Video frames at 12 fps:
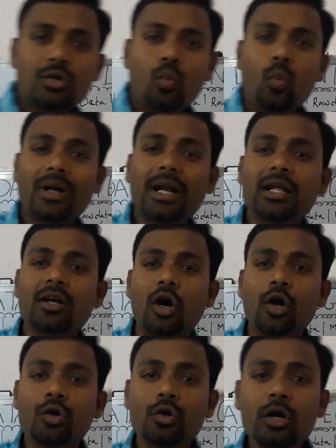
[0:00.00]
What are the
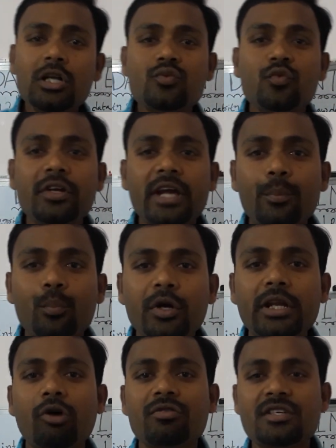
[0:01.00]
controls we can put
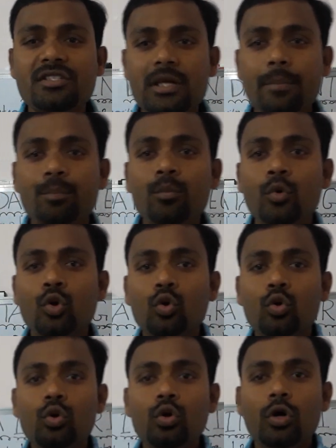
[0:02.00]
in our system
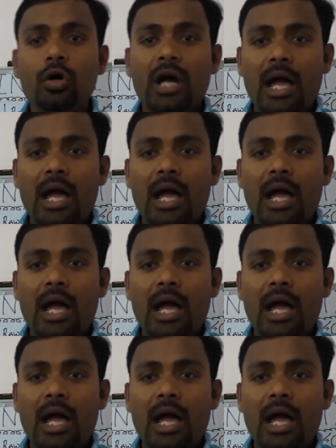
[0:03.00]
to